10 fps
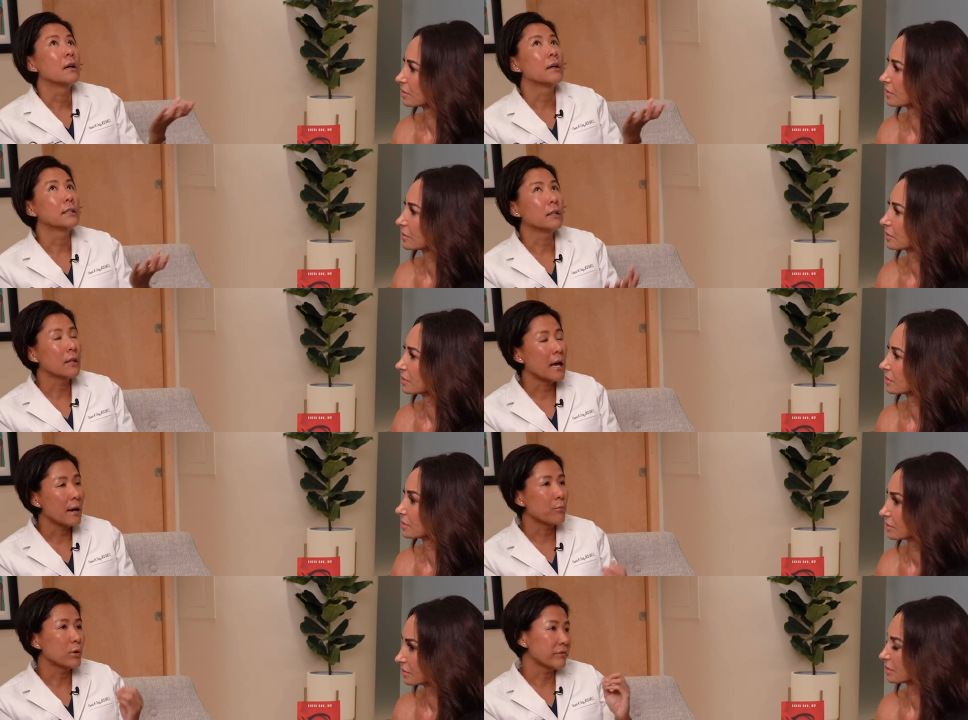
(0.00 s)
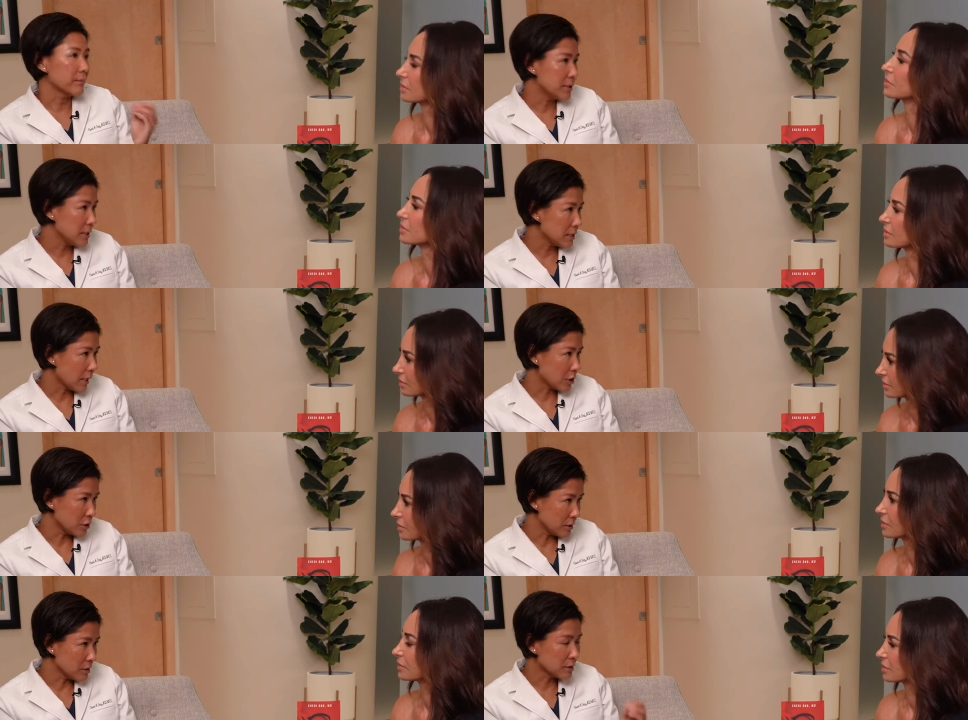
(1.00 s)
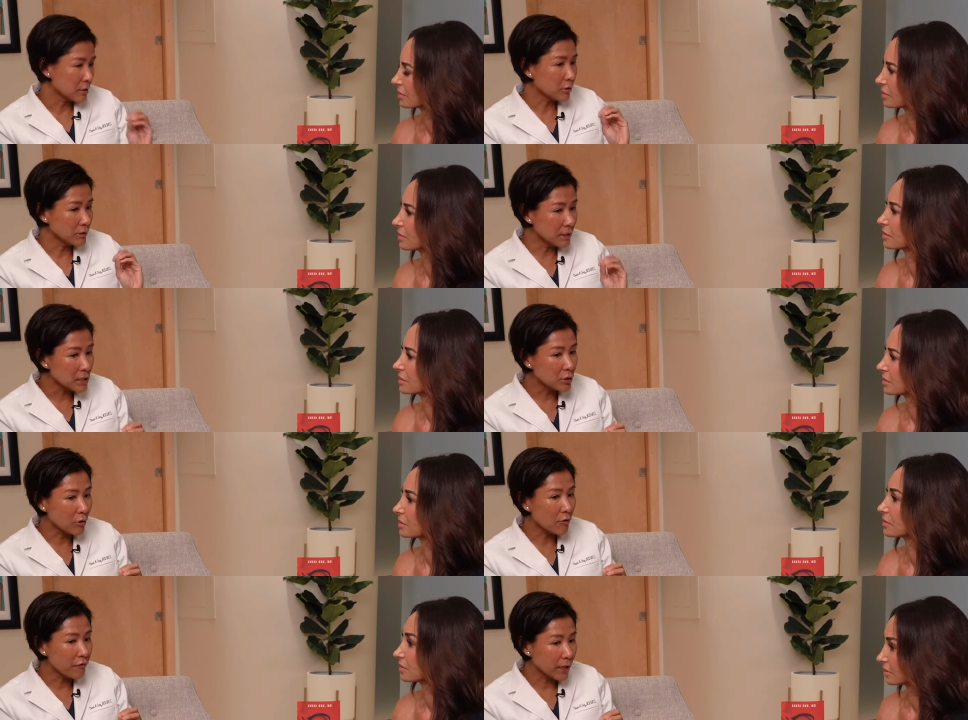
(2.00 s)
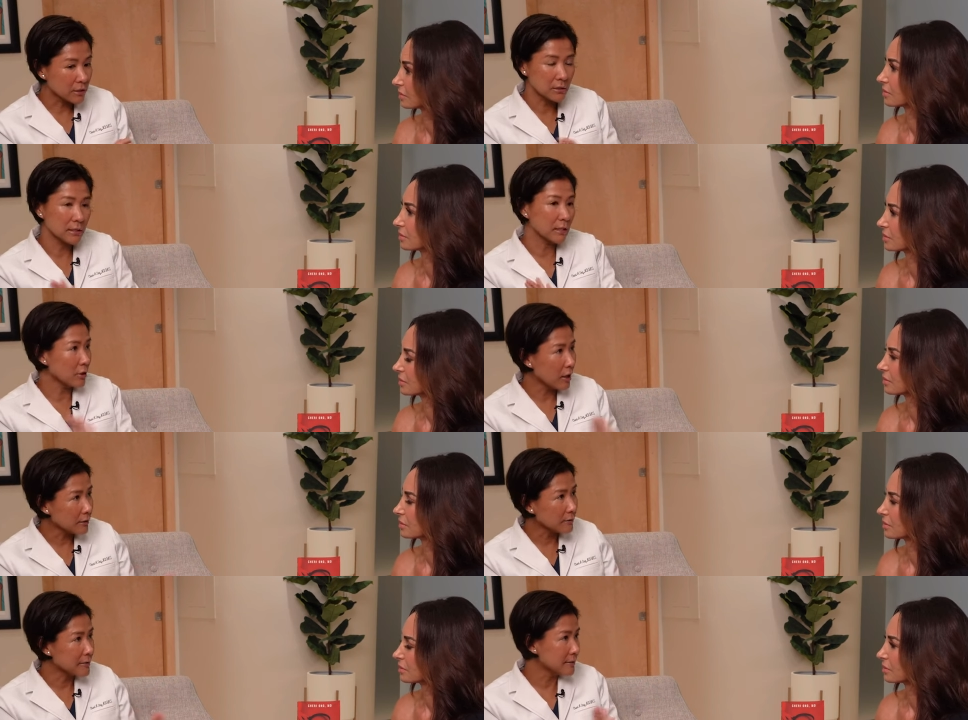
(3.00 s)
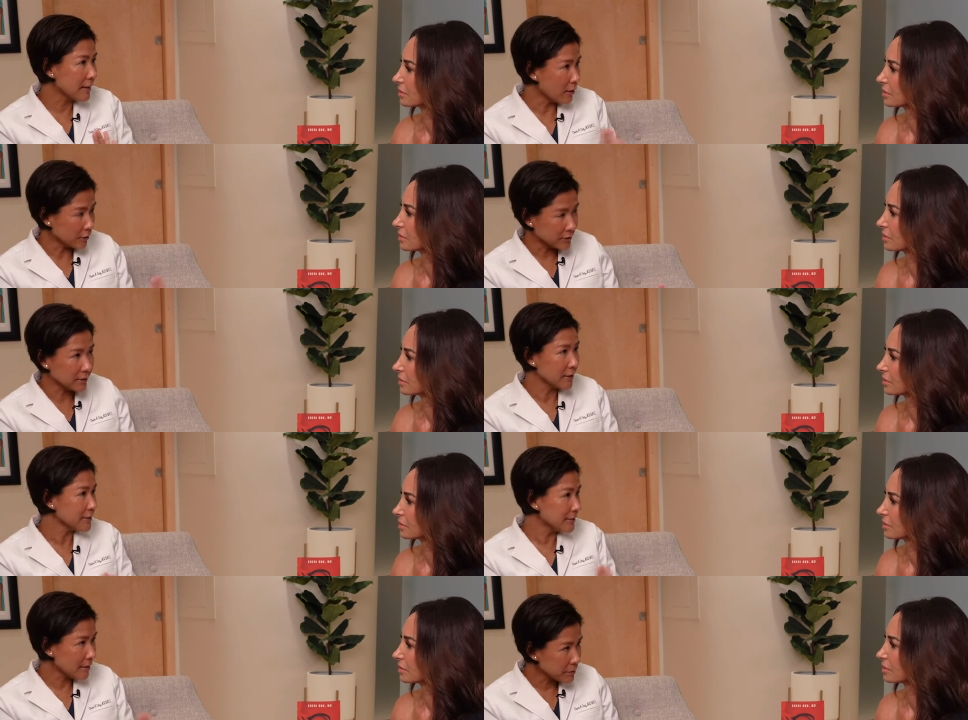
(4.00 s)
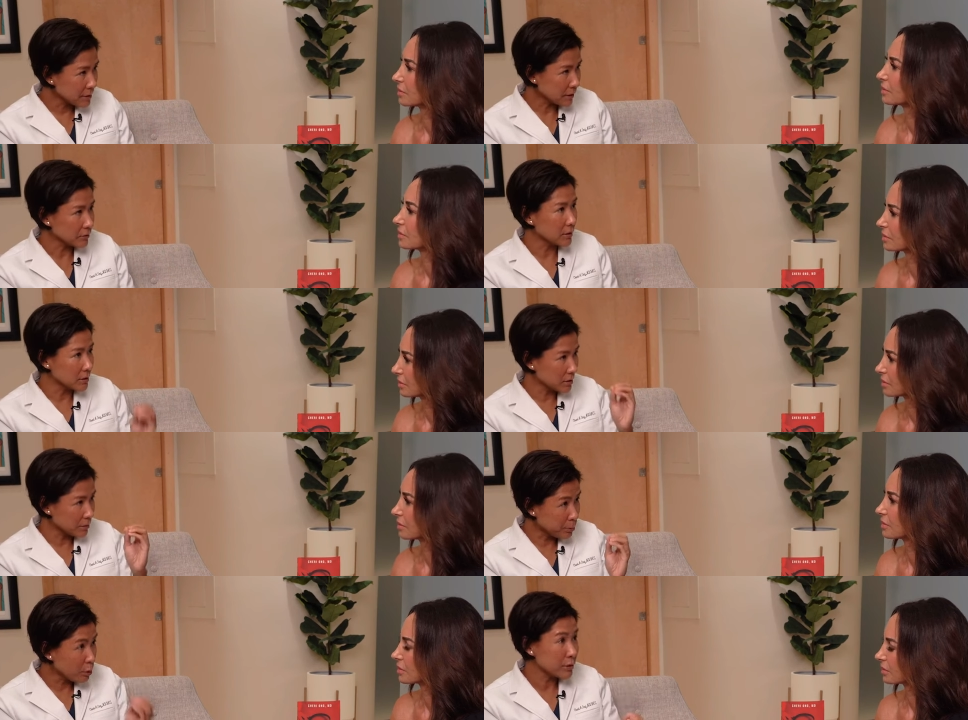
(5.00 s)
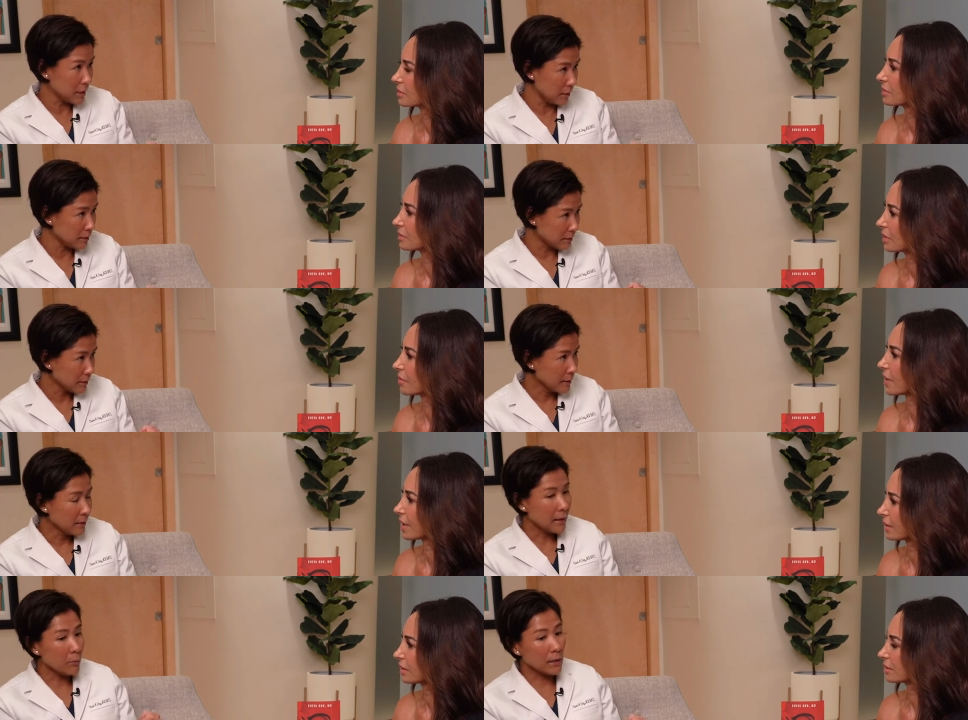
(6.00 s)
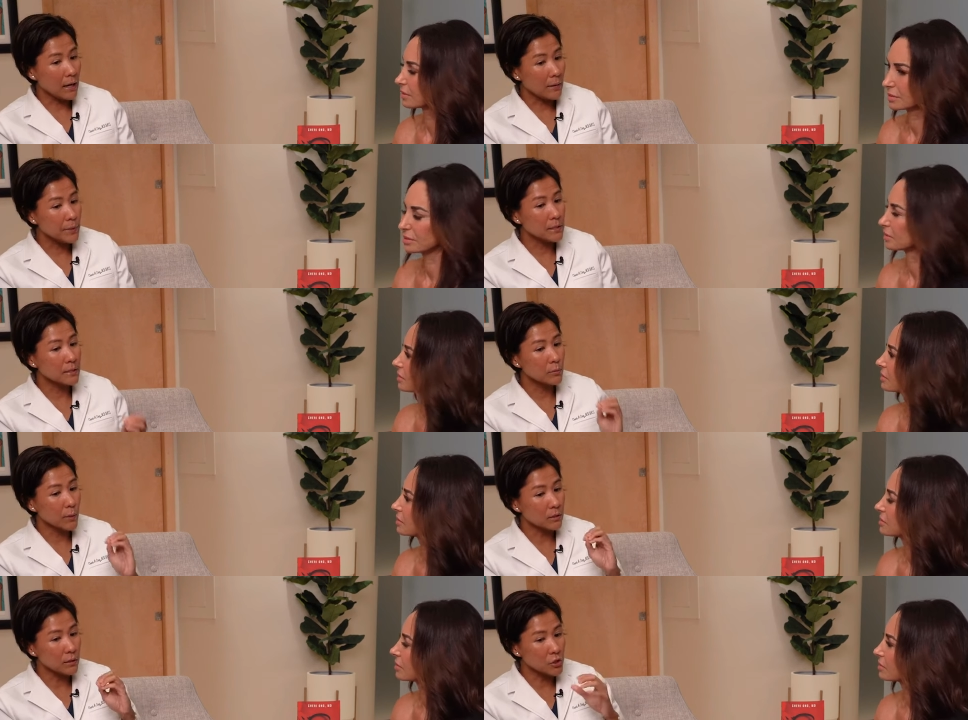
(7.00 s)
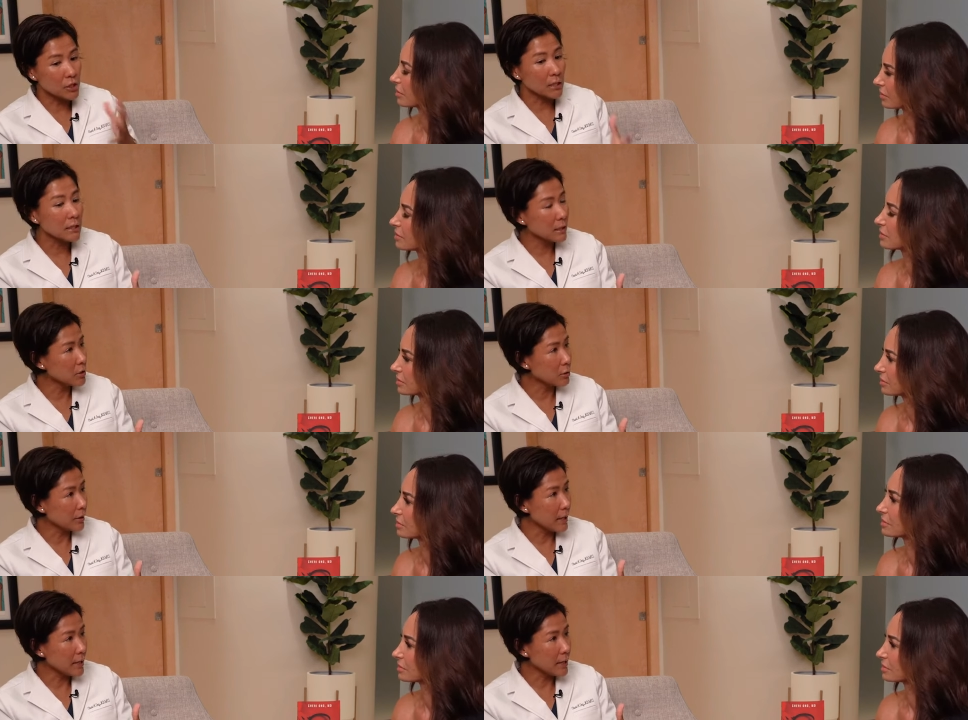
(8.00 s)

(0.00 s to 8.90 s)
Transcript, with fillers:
Speaker 1: Uh, the lab or from C-sections. So these growth factors, they're not cells, they're not stem cells, they're just proteins. Okay. And what happens is when you inject it into the